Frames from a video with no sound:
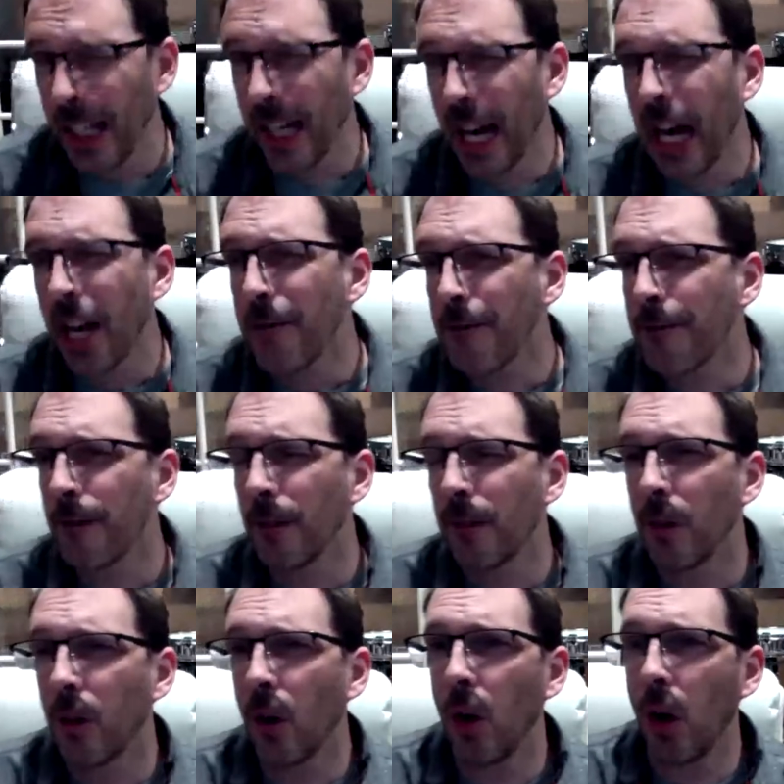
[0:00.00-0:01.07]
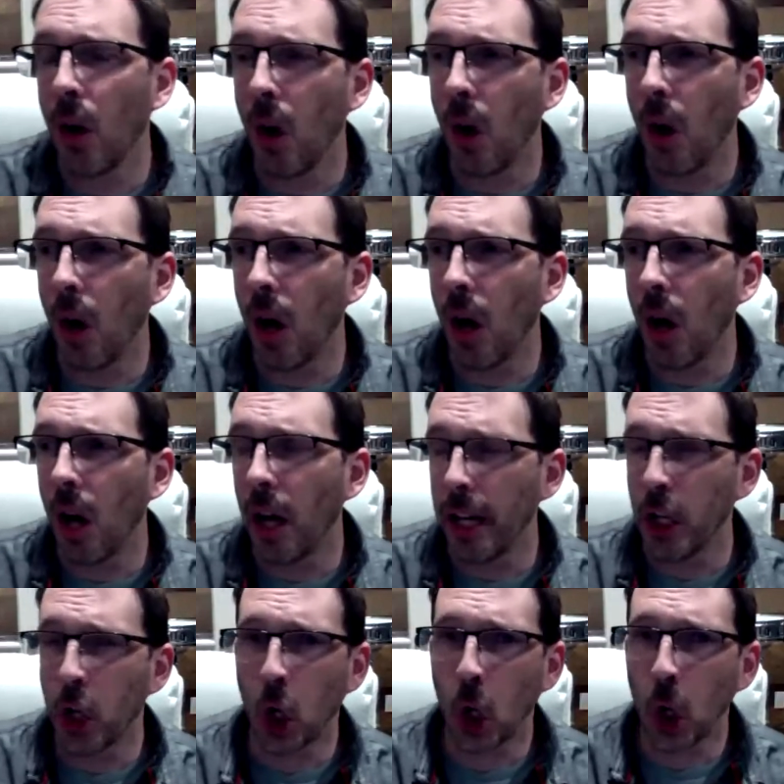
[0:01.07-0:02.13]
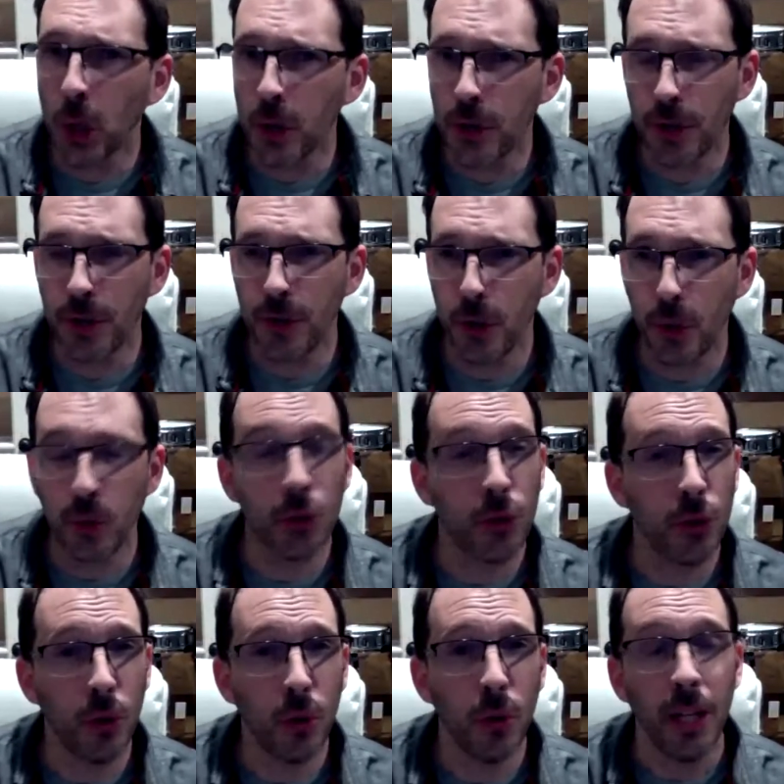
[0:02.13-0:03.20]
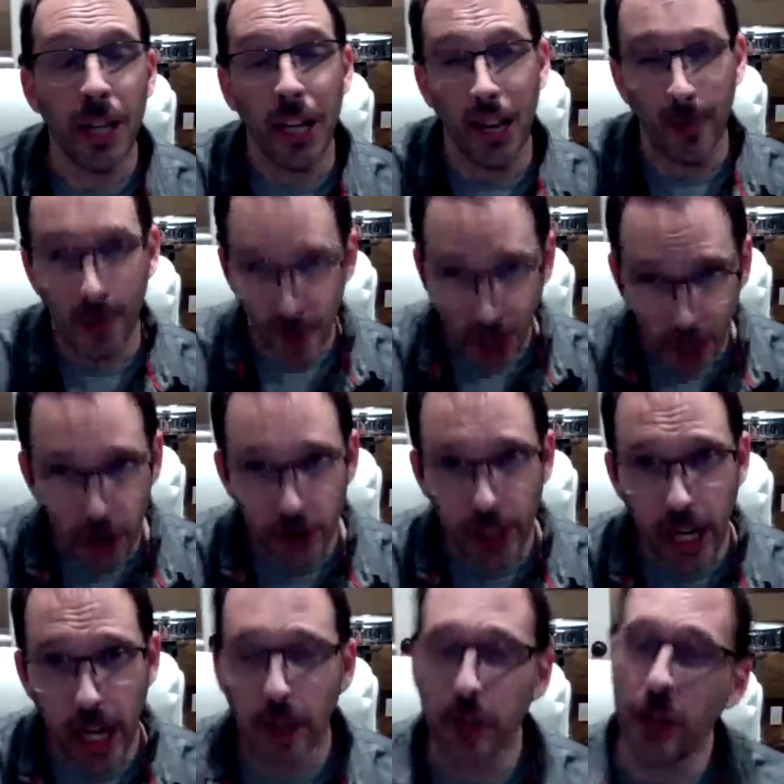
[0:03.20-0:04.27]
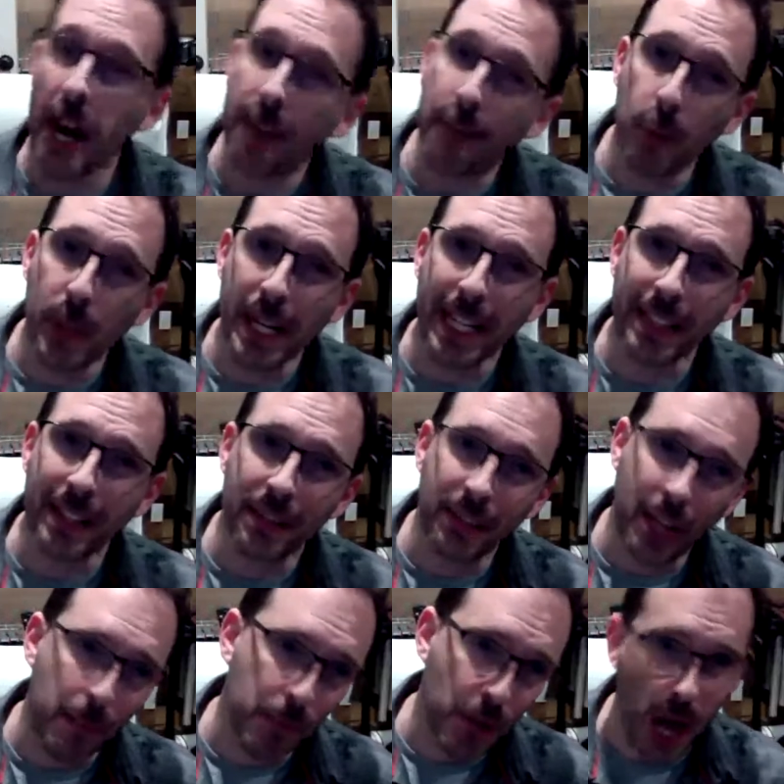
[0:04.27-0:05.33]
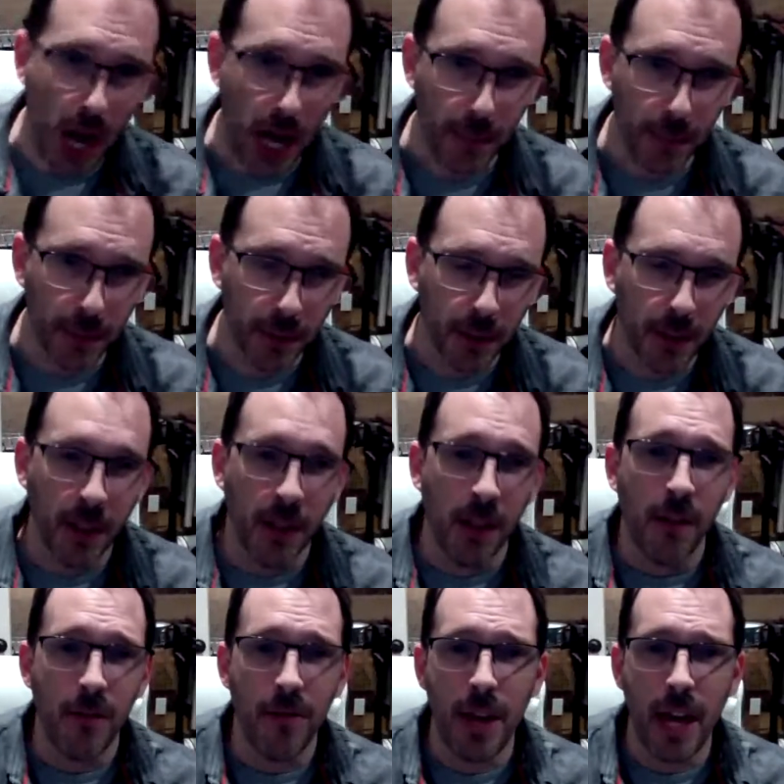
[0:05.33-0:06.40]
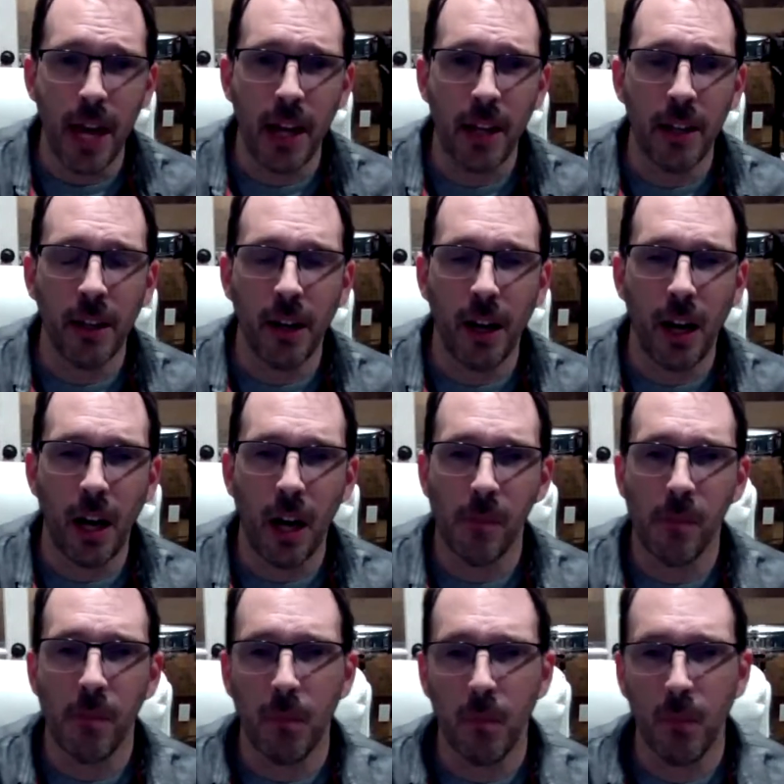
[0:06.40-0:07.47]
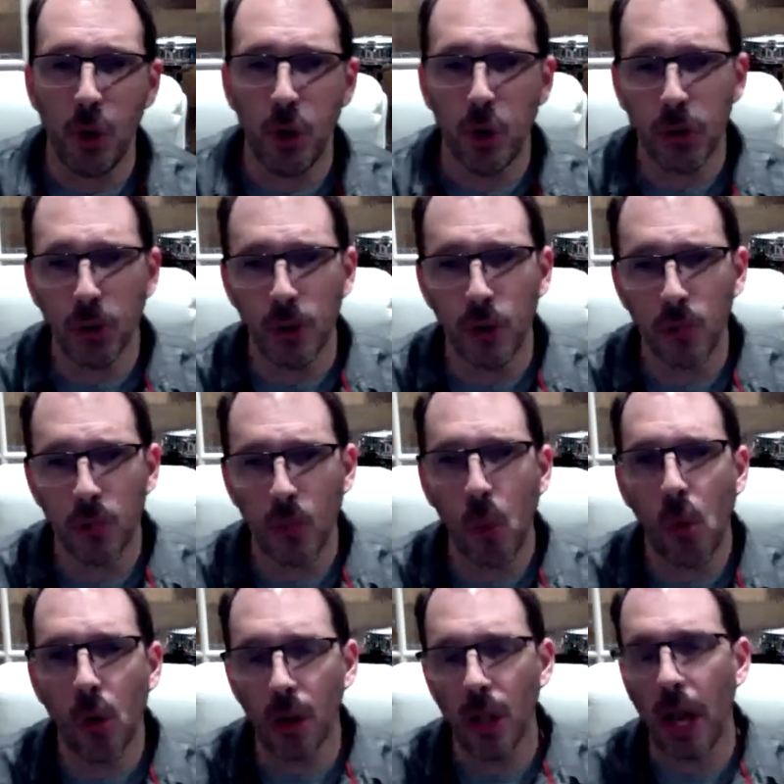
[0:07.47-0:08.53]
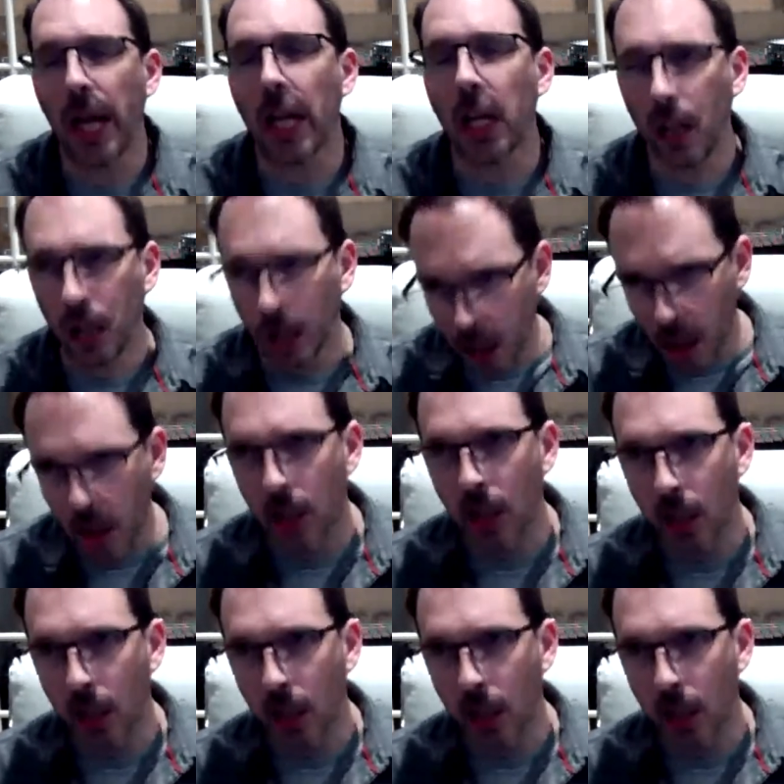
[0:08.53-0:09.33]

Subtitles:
It kind of encourages you to, if it's on your calendar every week at the same time, then you're more like